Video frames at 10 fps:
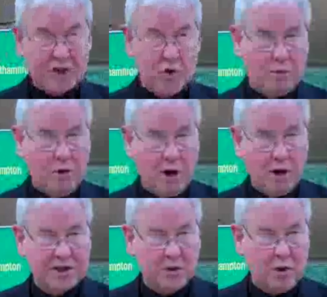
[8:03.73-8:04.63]

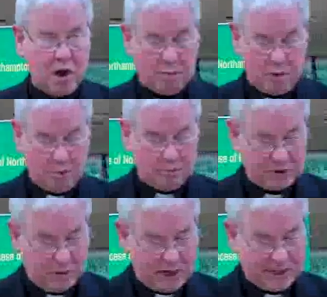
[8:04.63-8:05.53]
schoolgirl problems
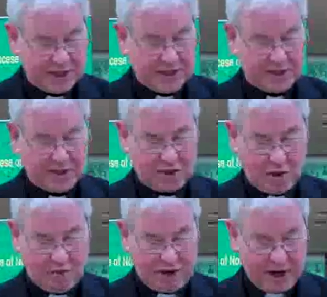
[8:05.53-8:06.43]
were less easy to
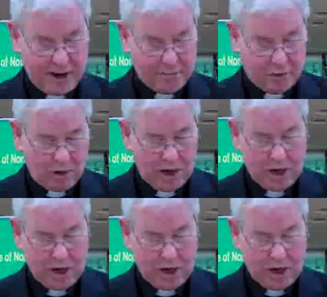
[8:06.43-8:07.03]
solve, and in April